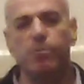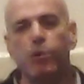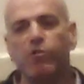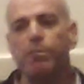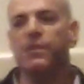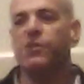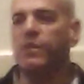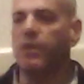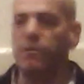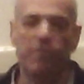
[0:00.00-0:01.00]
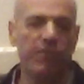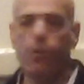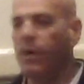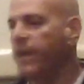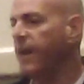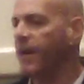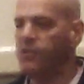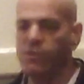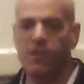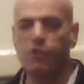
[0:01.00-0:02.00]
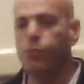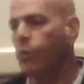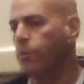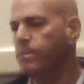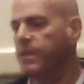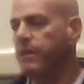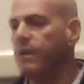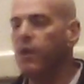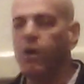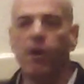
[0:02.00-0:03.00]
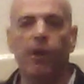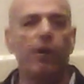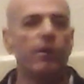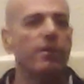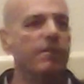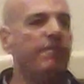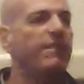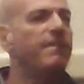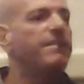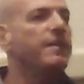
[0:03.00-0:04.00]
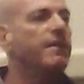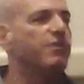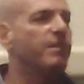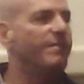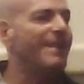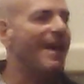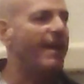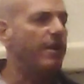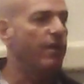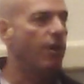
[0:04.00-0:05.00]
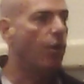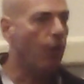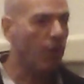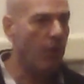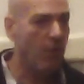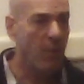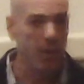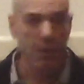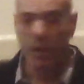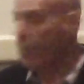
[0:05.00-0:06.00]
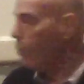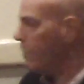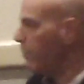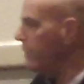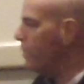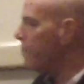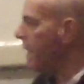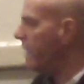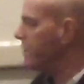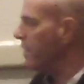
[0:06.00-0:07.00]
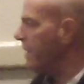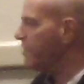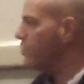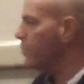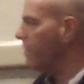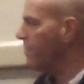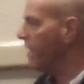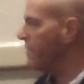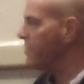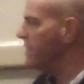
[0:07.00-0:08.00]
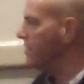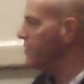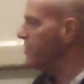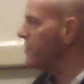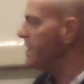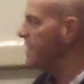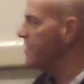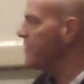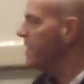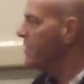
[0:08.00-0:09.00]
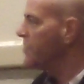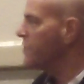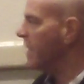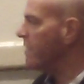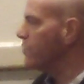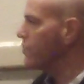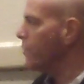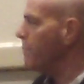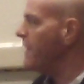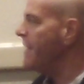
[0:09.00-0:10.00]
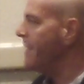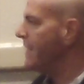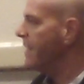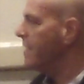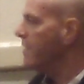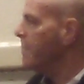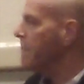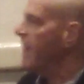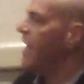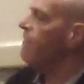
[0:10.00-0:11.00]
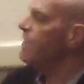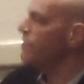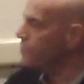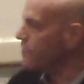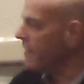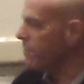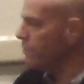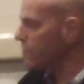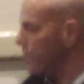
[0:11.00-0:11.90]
movements and forecasts, and it's warmed here, on 150 years of data. Why don't we look back at the last 12,000 years and see these cycles repeating, heavier cycles